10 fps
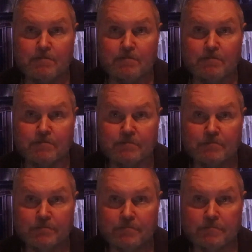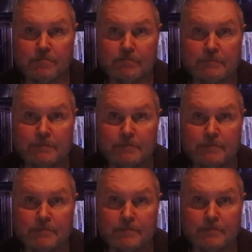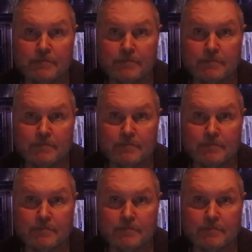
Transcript: (no one is talking)